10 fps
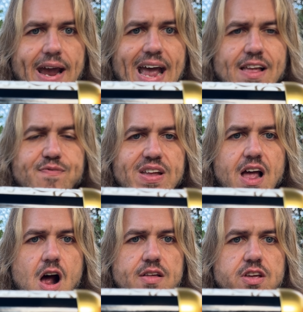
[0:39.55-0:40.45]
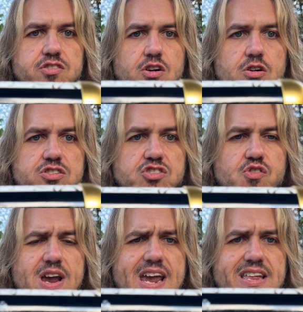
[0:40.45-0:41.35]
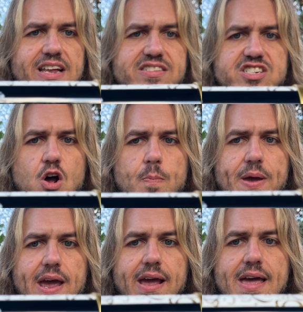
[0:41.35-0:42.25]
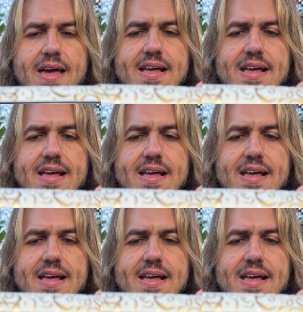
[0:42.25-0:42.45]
I gotta fit it on the darn screen. It's so big.